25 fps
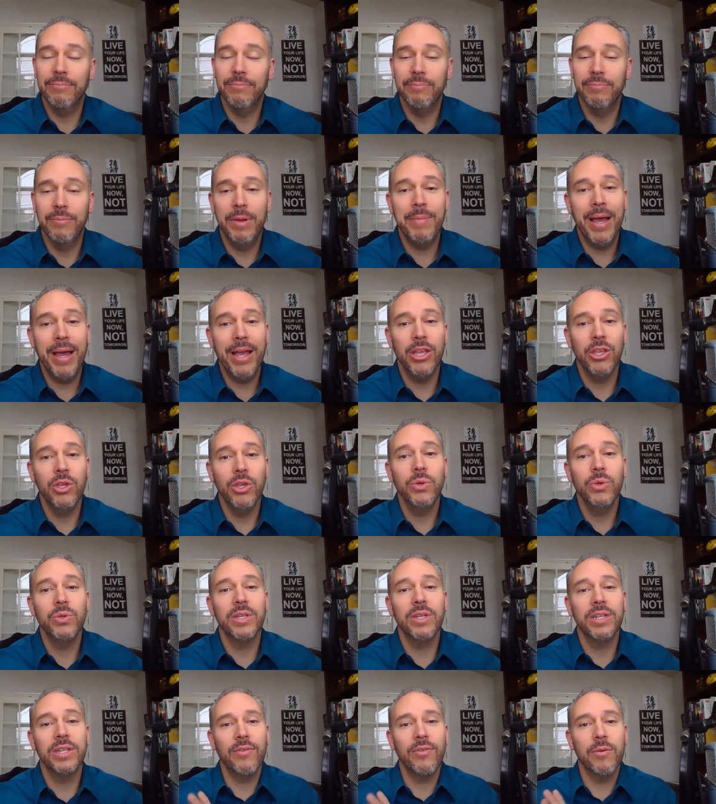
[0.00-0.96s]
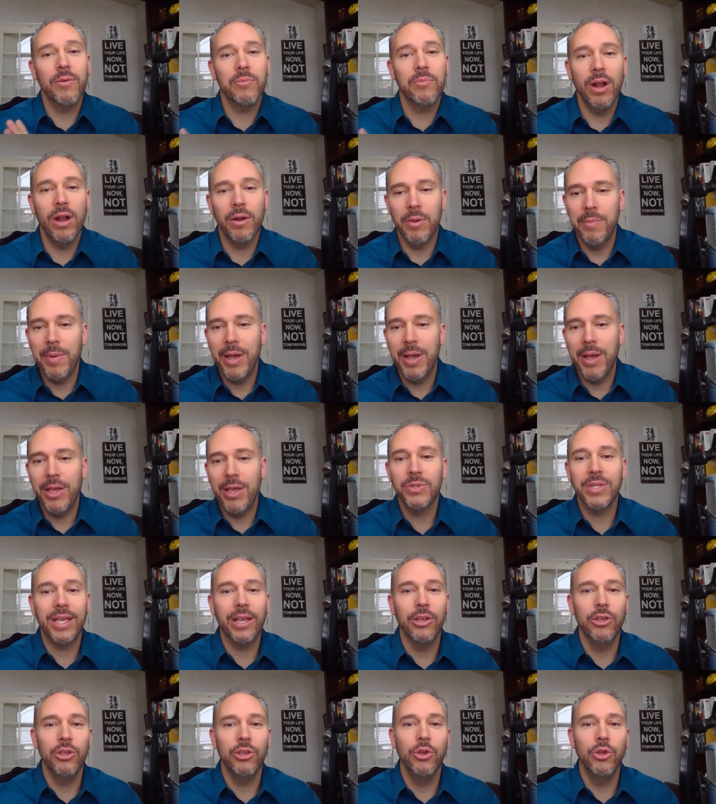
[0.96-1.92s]
We might use a different product. We might use
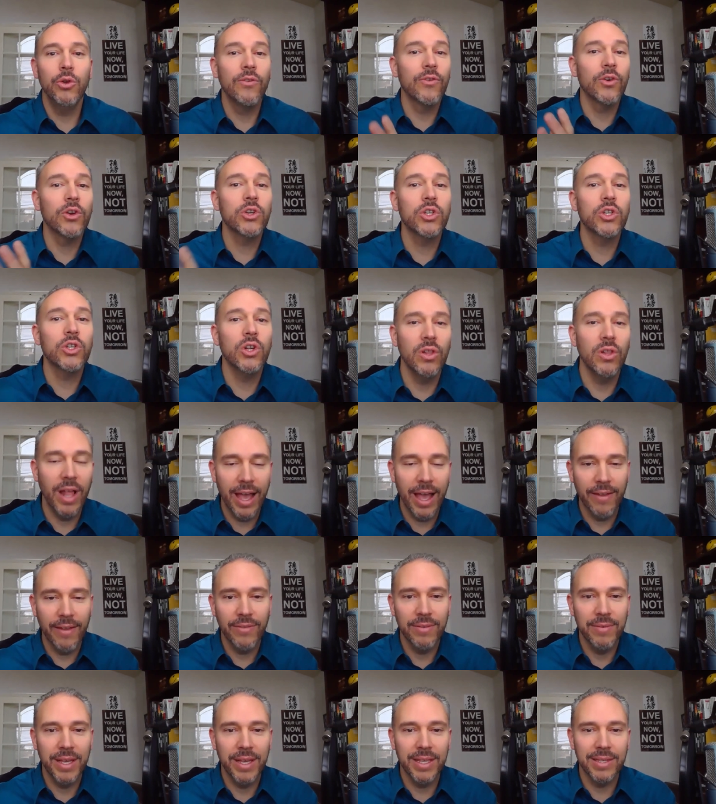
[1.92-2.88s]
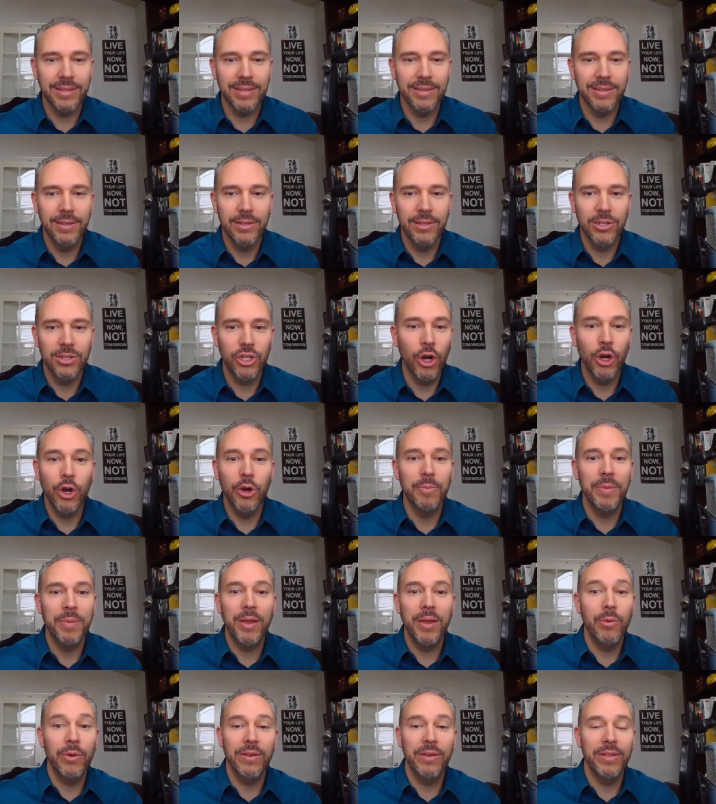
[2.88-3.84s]
like a universal life because term,
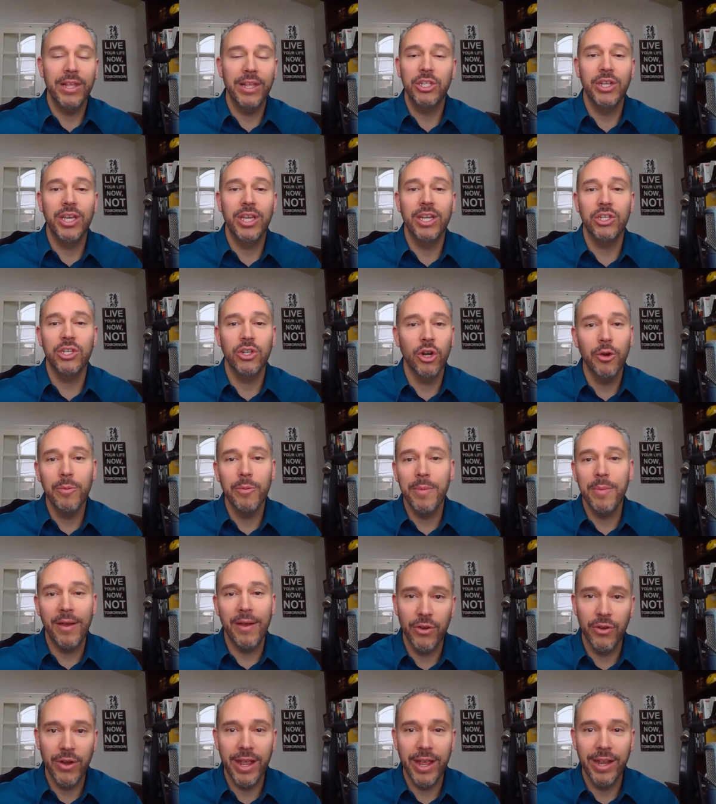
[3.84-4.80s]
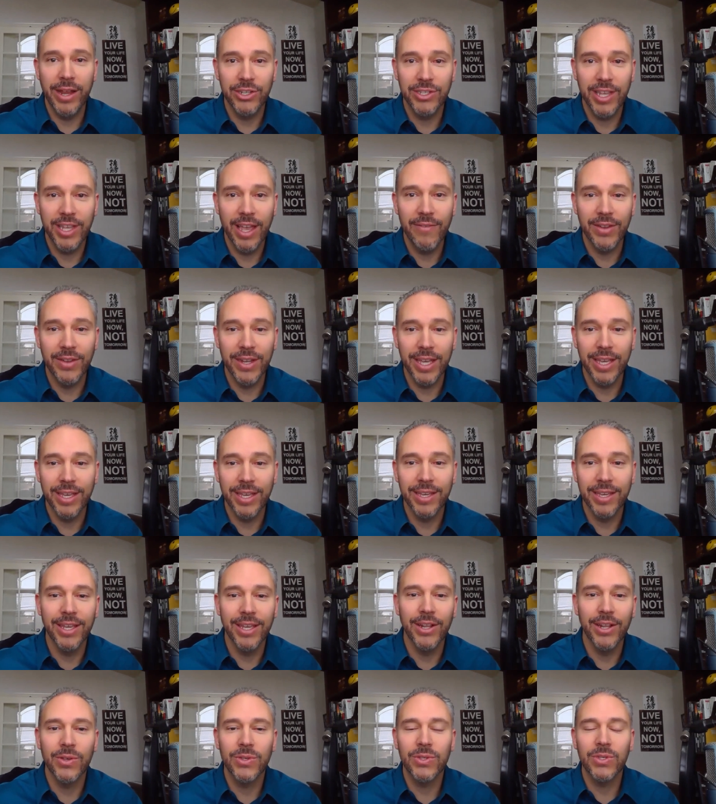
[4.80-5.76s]
they won't even let you get term after age 70,
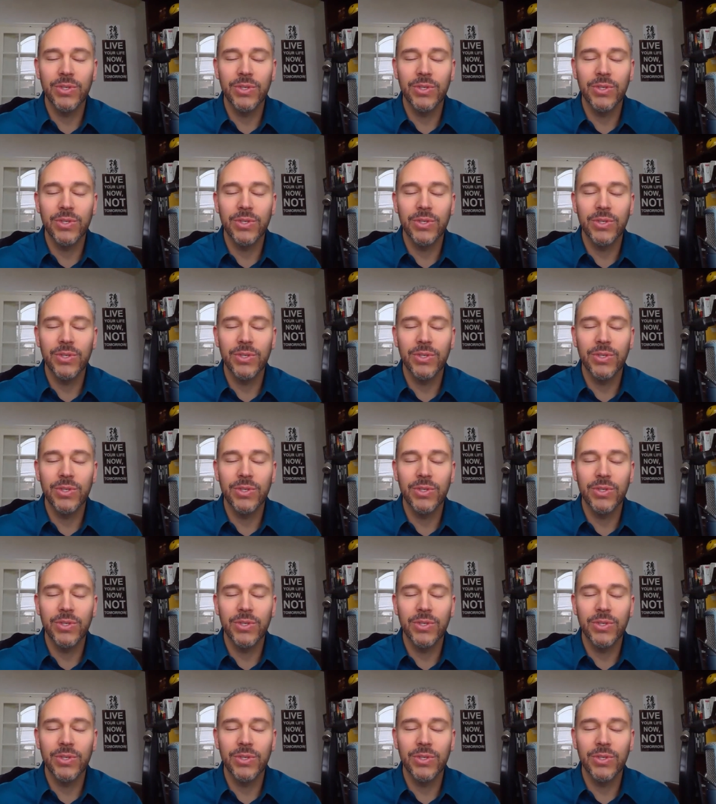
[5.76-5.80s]
you know?